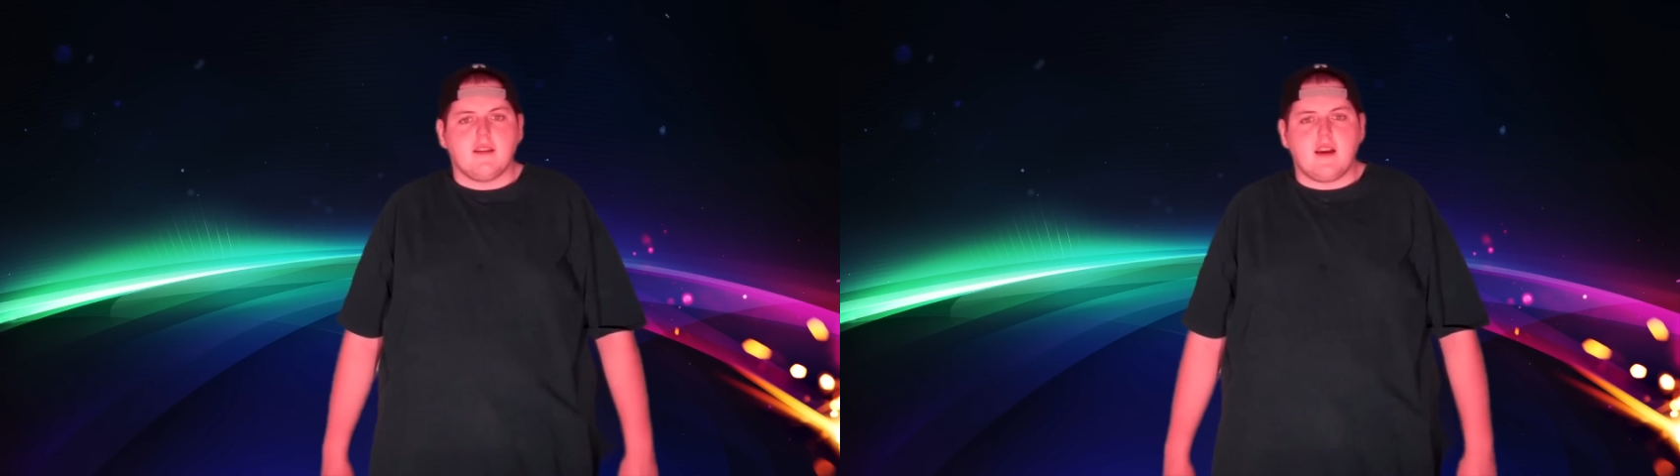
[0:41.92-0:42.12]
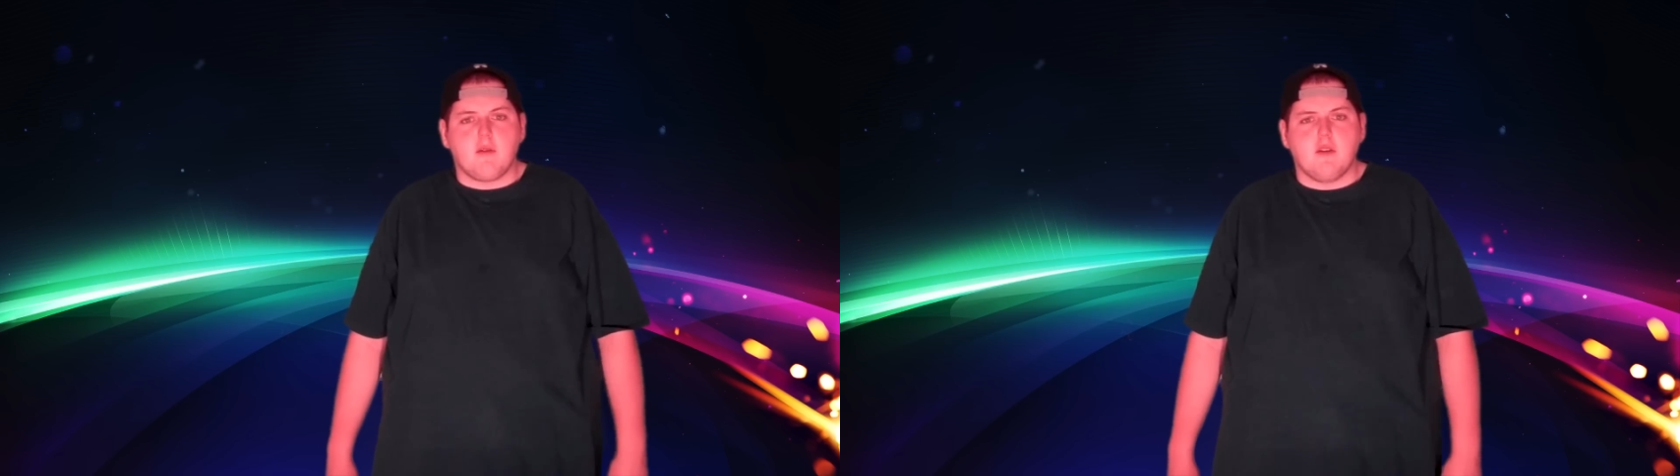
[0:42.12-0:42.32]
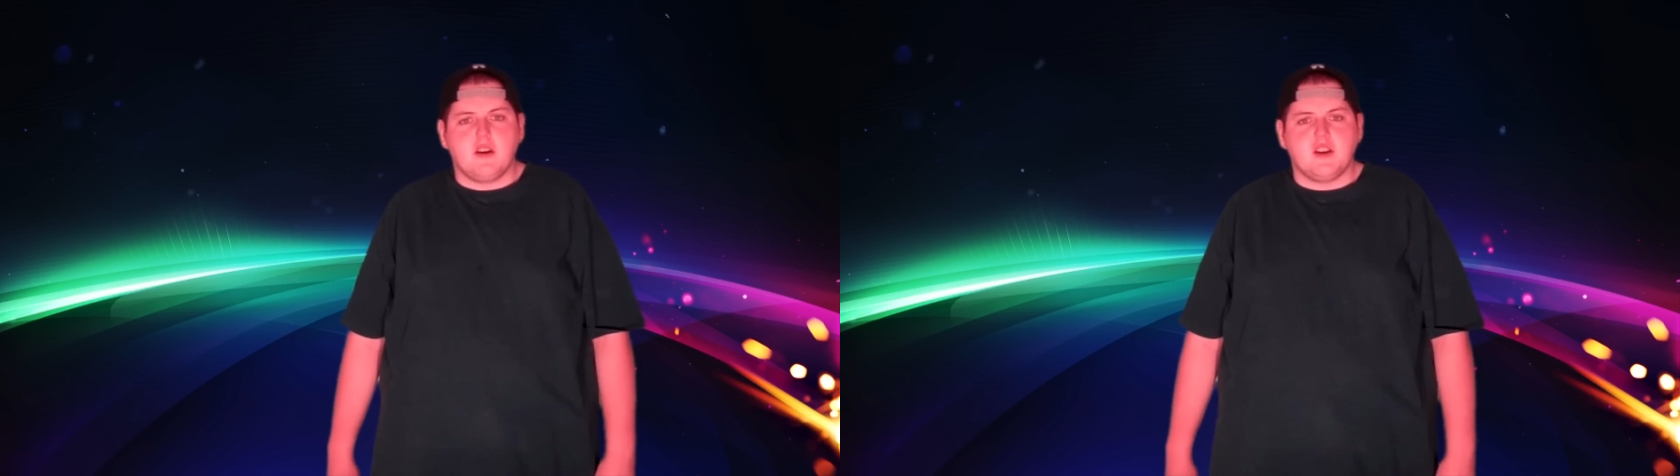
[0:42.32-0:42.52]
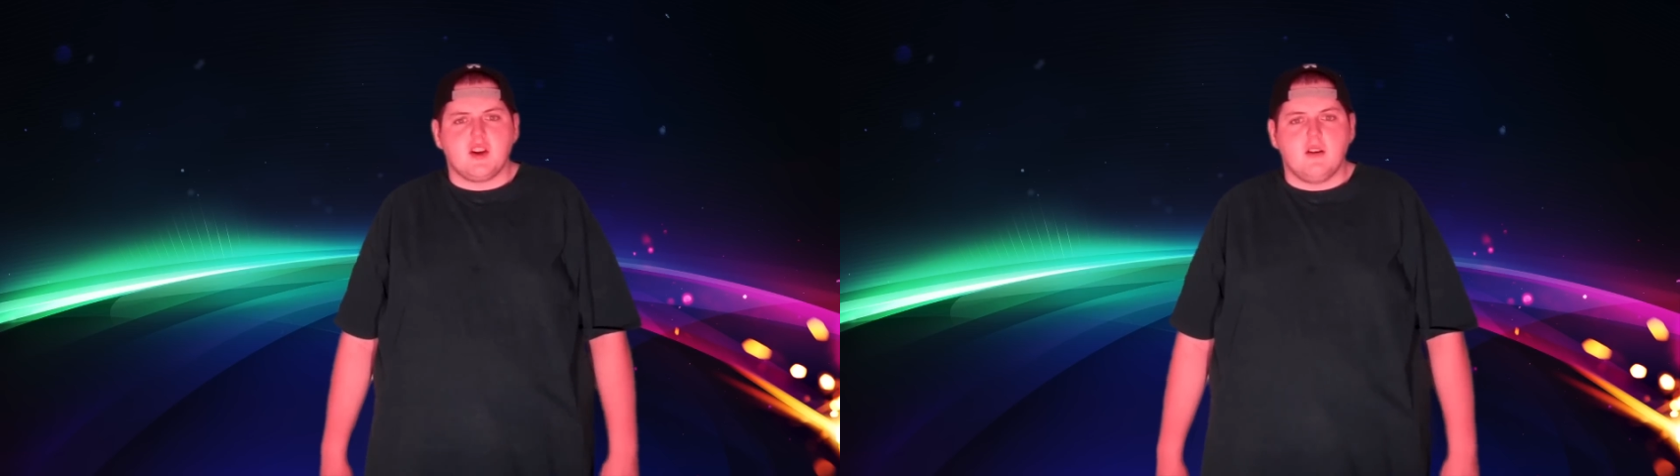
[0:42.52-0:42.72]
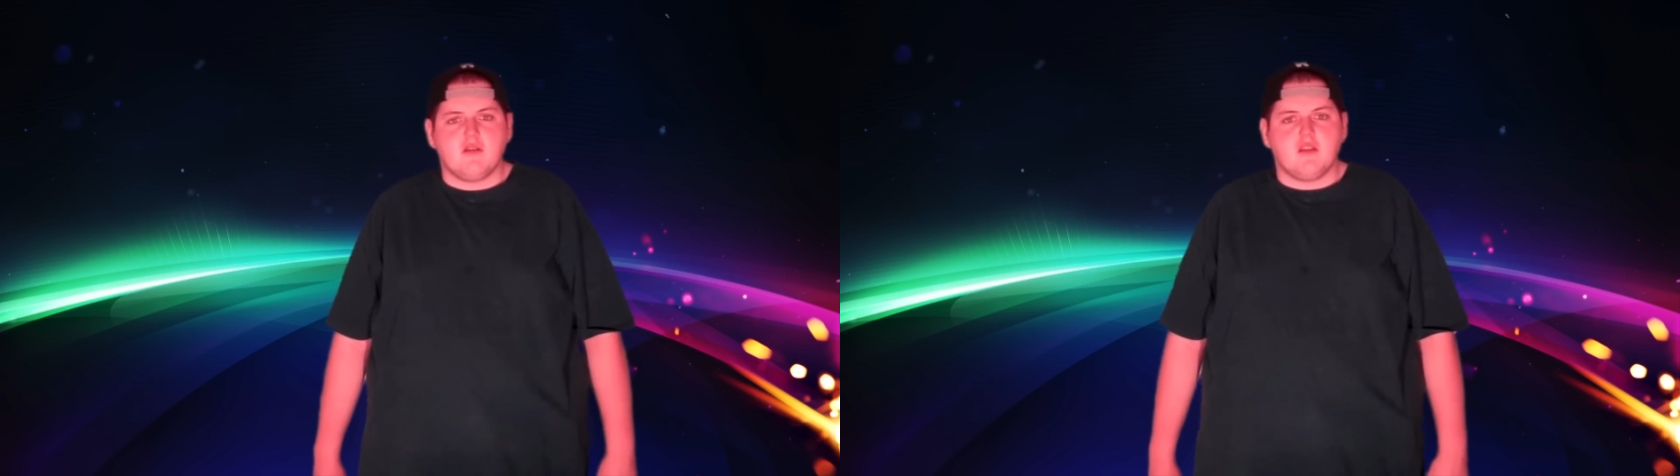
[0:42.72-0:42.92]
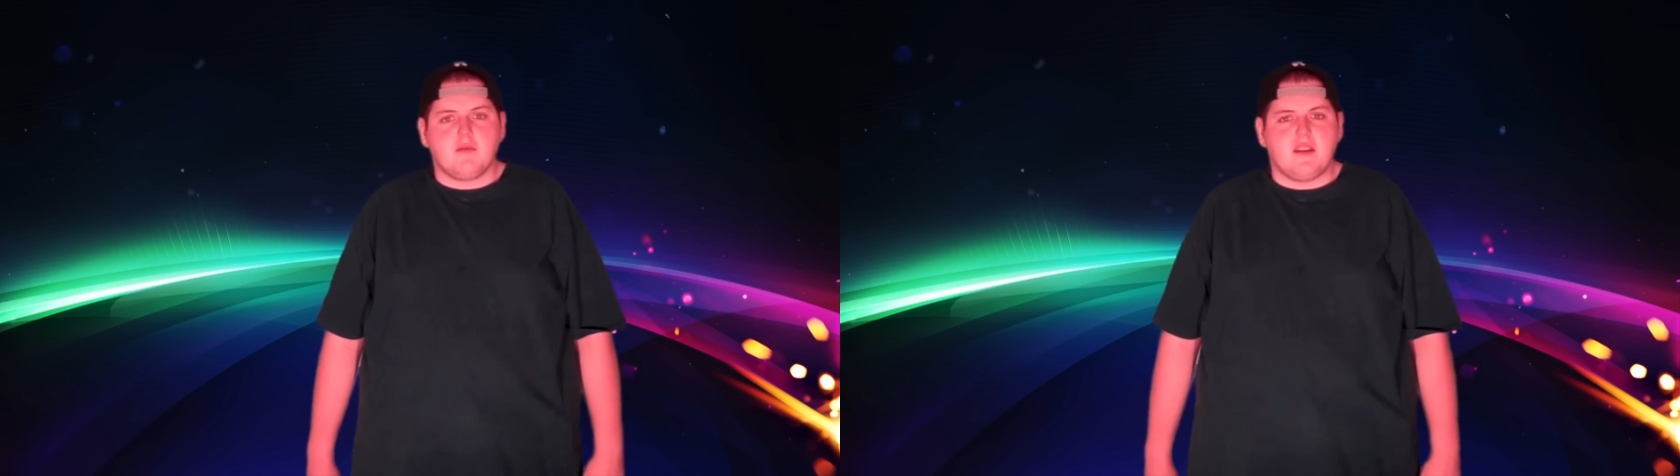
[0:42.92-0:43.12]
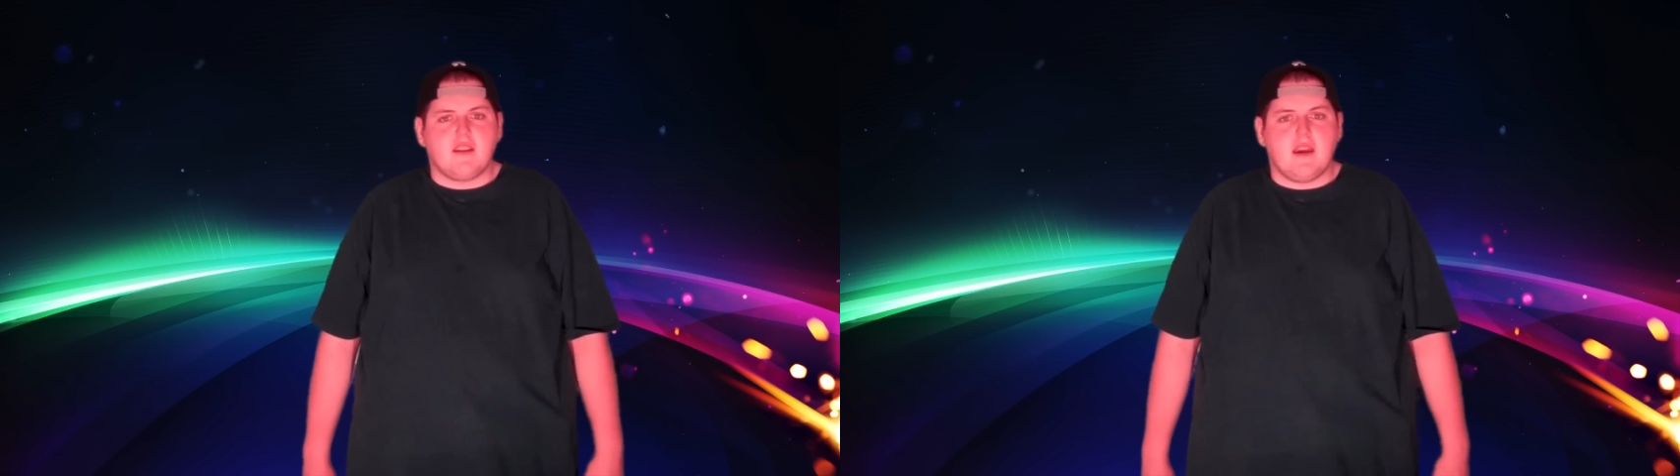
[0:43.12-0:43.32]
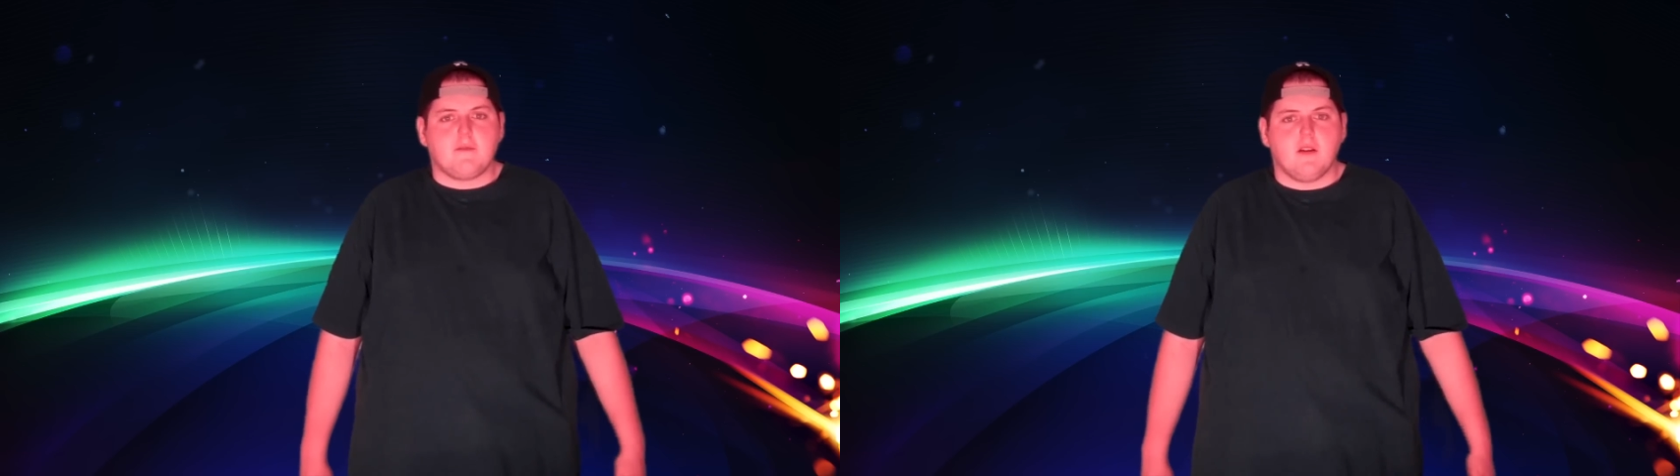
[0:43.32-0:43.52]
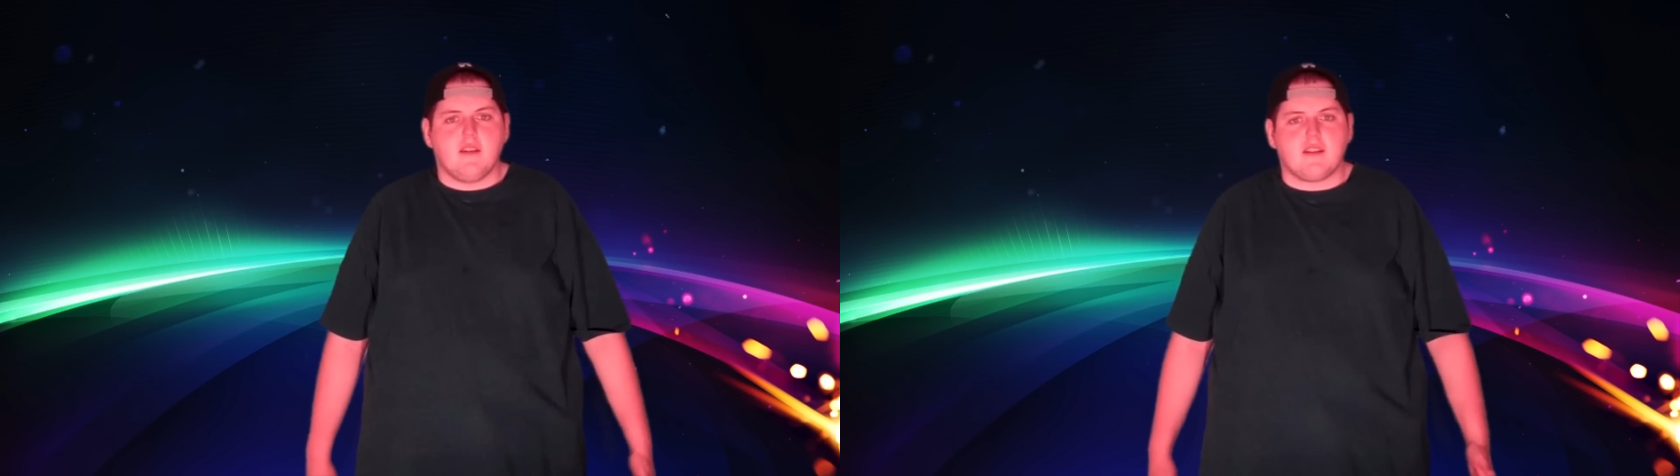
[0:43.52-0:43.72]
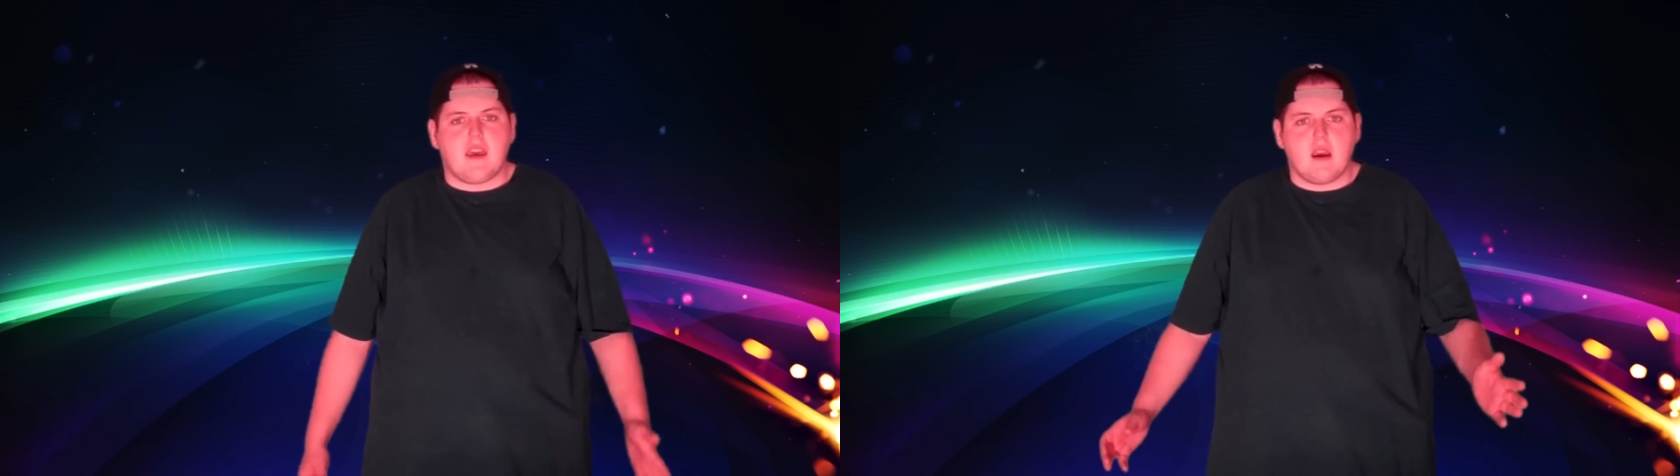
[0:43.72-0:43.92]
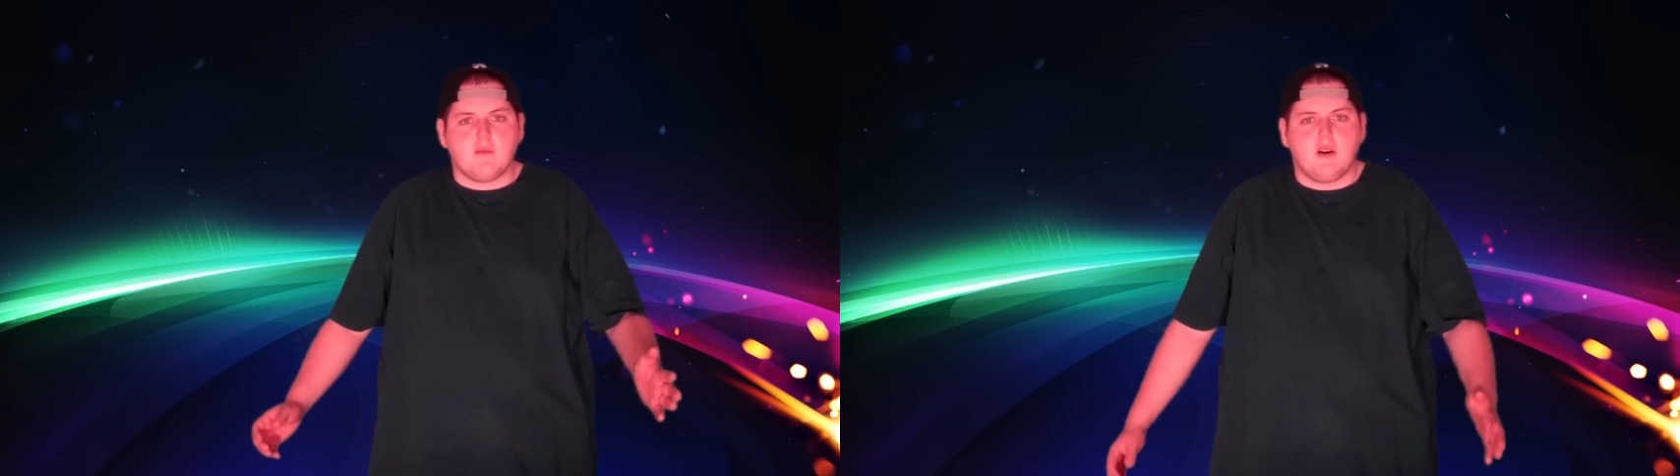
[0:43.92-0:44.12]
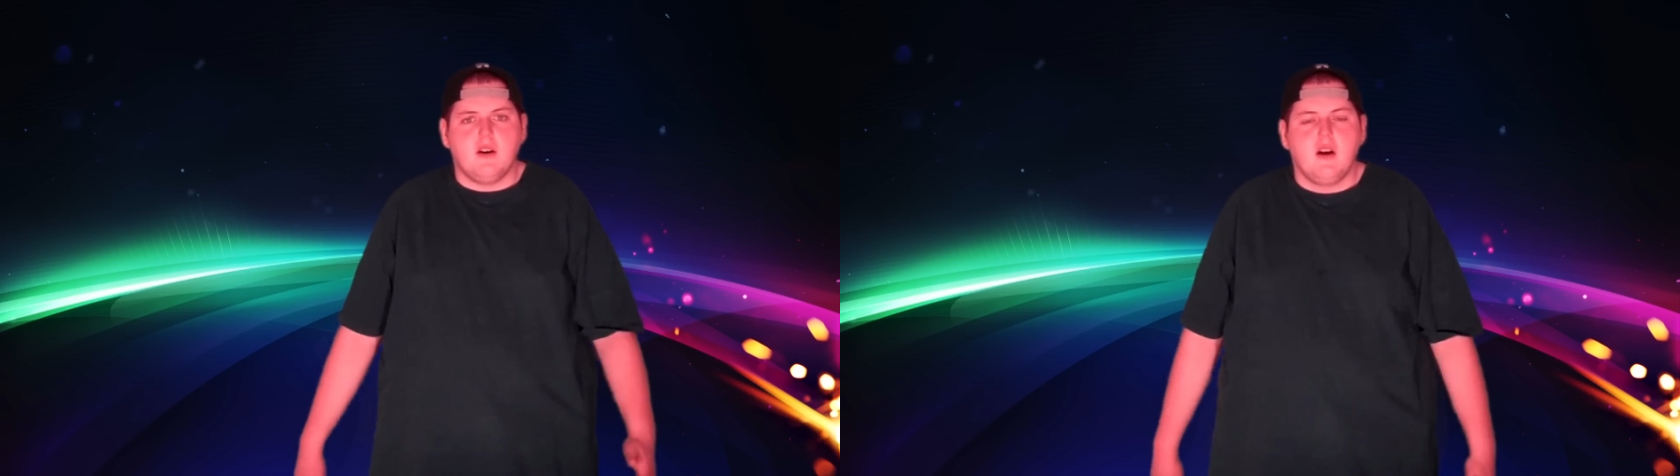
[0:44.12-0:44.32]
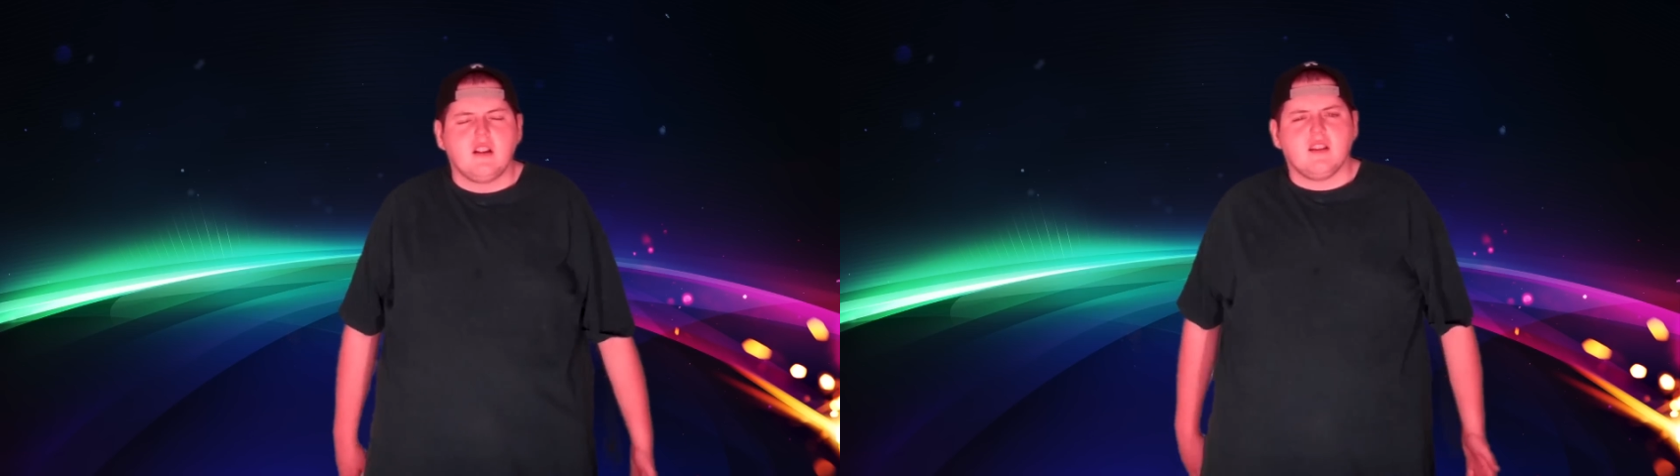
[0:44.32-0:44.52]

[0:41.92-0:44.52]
It's not really a show, it's just me standing in front of this camera,